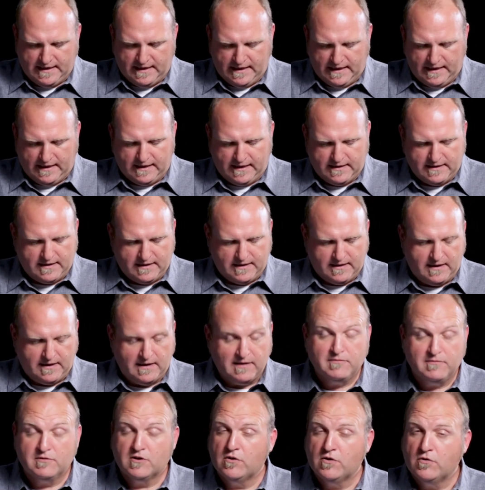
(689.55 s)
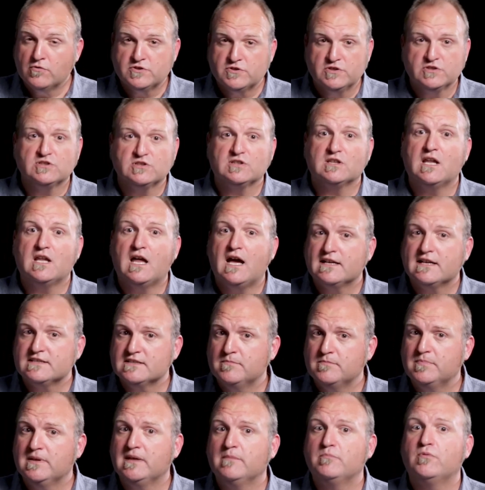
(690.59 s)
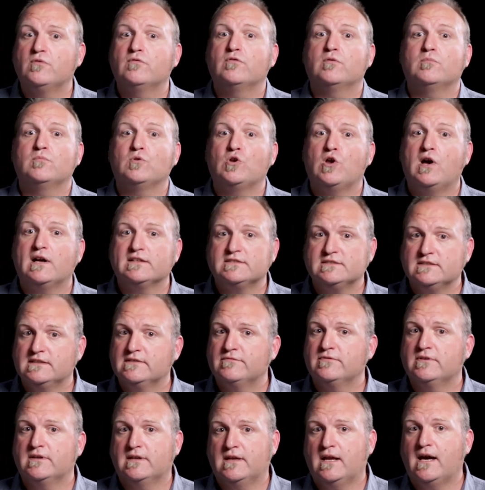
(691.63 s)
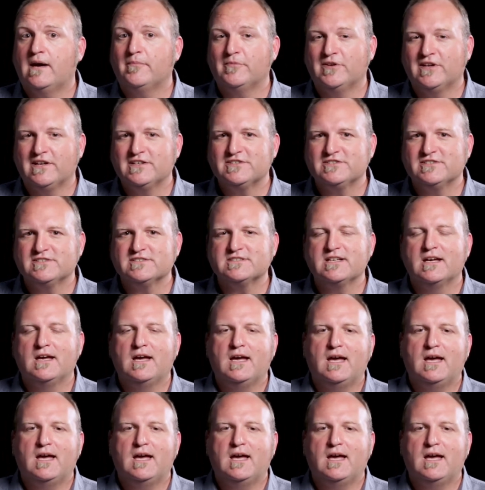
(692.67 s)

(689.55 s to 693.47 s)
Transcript: And he coaches lots of people from lots of different denominations.